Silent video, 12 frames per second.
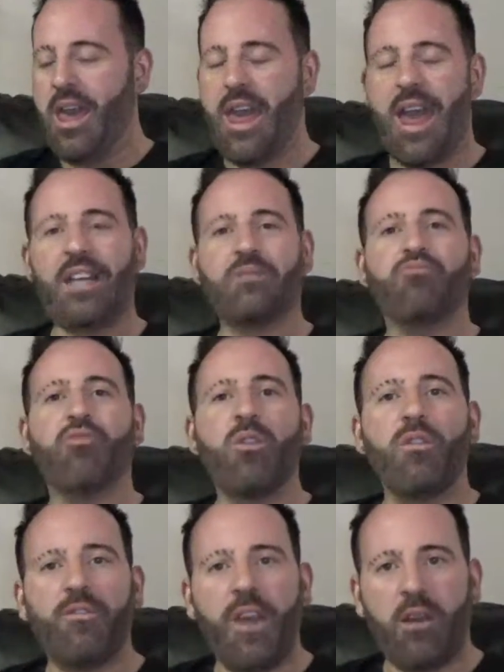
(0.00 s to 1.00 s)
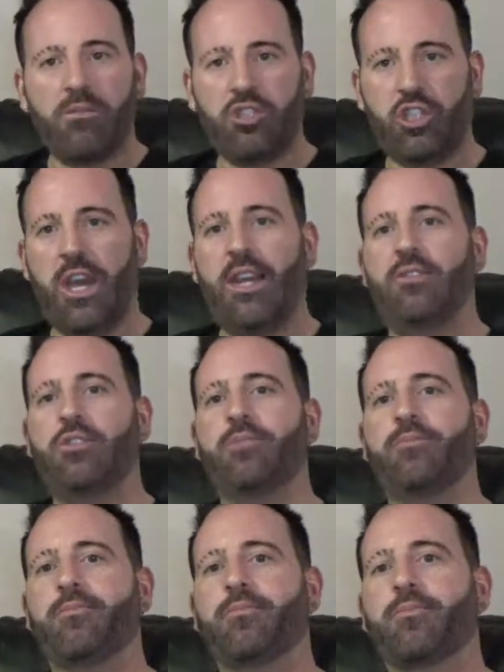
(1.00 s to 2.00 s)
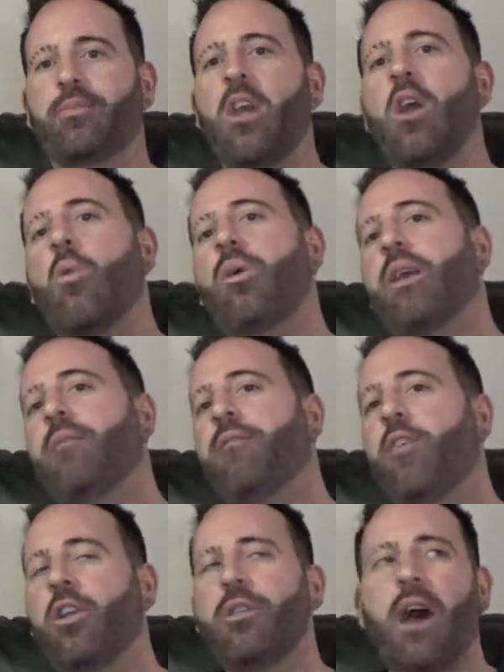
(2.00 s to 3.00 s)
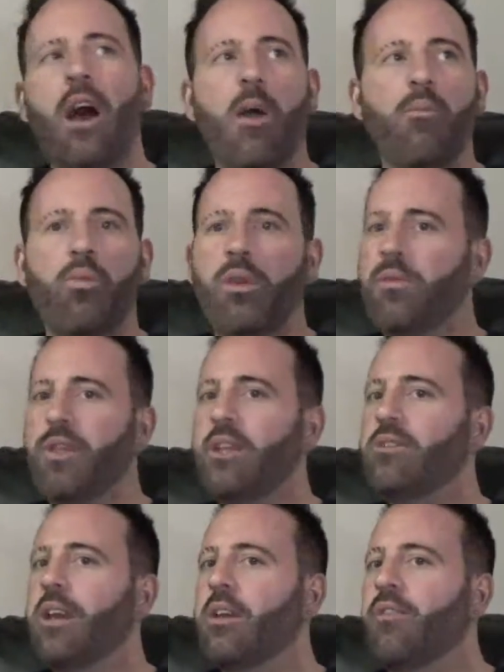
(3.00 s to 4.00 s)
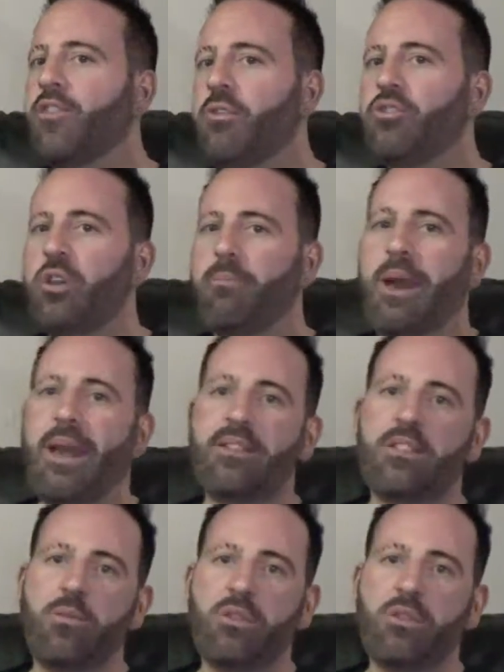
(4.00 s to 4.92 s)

It has profound change. We then follow that up with things like future pacing,